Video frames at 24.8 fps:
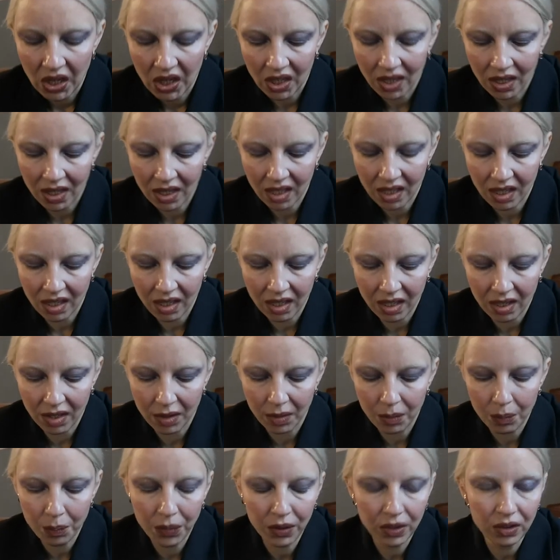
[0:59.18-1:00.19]

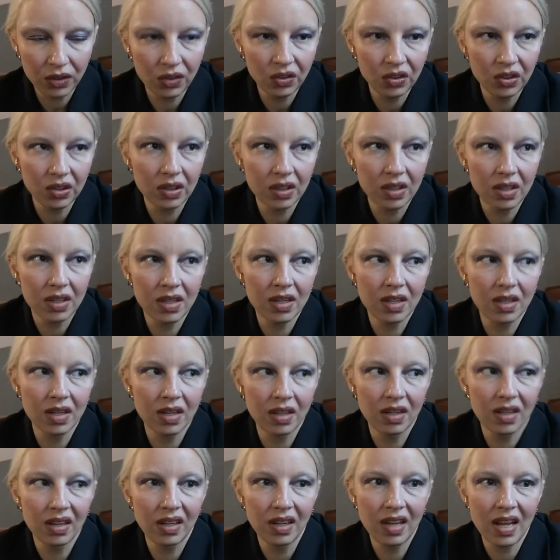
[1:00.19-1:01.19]
Uh, but
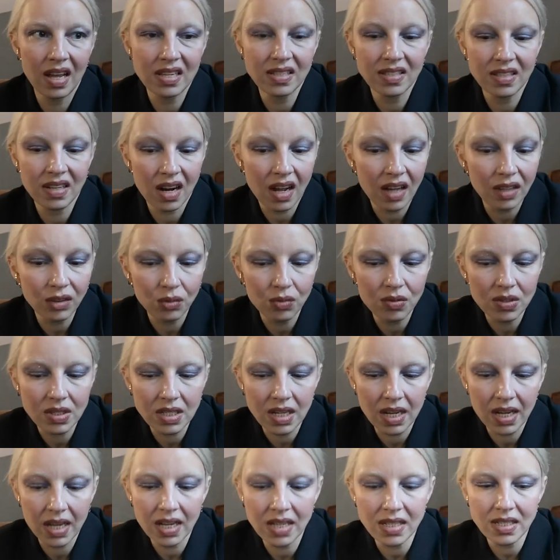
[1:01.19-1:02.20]
uh, as Radu
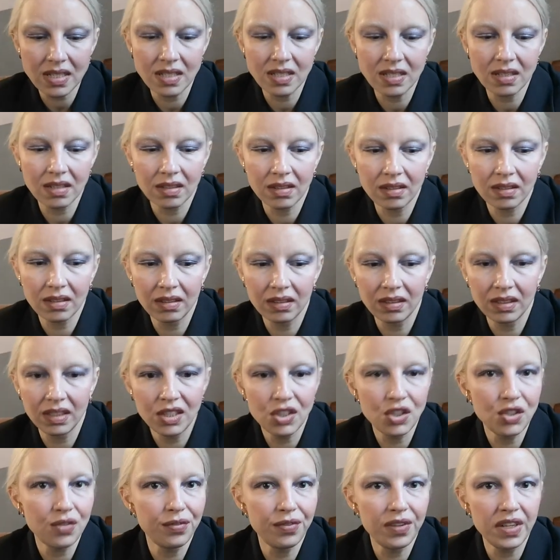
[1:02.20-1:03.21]
says, uh,
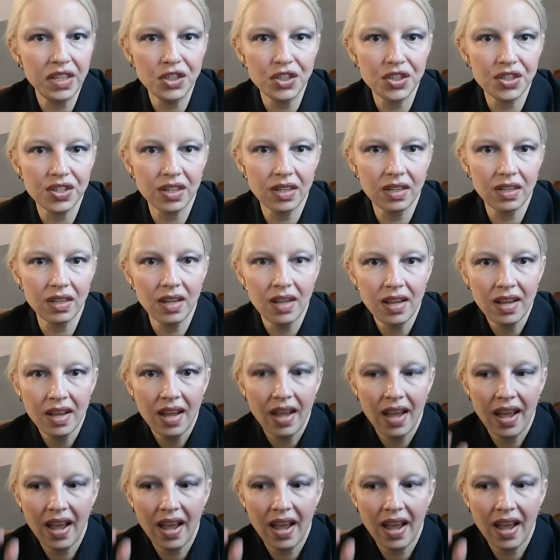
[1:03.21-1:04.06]
each fiction